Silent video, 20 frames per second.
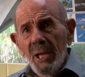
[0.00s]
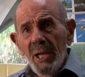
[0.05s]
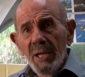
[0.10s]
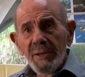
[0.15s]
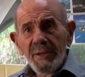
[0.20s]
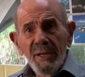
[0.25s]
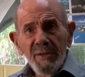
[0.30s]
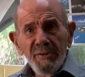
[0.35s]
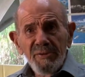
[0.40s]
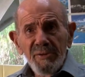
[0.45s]

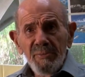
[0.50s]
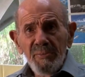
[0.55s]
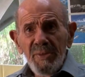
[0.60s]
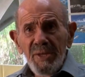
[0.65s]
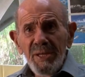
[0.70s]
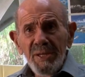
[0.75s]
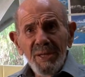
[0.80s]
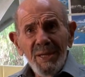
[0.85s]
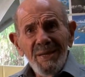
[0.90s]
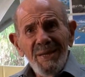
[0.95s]
It doesn't
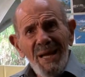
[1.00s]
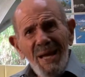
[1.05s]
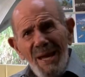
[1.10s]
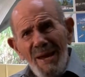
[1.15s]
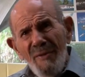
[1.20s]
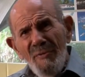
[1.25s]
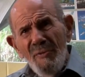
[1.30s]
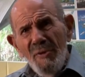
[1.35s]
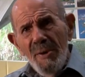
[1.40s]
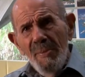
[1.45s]
mean that
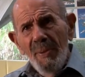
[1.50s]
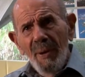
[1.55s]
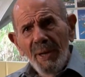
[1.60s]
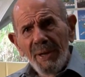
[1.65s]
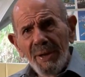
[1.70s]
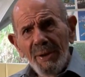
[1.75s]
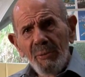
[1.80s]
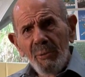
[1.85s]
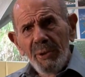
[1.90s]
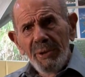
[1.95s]

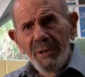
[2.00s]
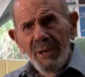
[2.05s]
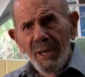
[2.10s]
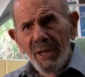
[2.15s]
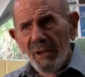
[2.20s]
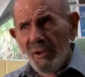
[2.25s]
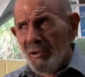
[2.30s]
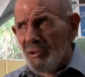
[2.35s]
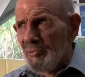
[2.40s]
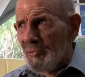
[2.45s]
everybody with
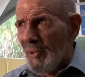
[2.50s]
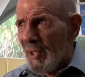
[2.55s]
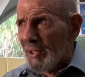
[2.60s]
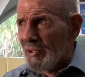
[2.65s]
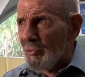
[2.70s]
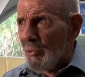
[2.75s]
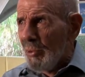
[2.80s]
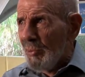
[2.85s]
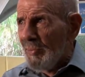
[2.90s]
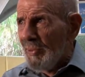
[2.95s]
yellow
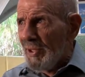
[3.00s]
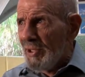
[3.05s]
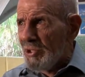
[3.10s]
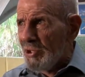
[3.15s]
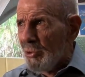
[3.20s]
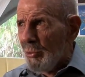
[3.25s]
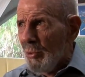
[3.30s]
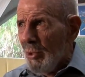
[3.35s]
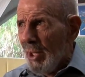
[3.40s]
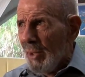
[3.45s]
spots will
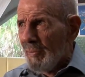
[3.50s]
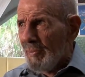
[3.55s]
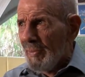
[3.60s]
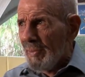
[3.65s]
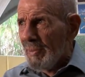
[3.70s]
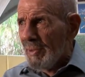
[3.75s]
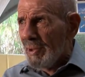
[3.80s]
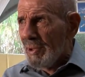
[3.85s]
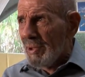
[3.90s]
beat you up.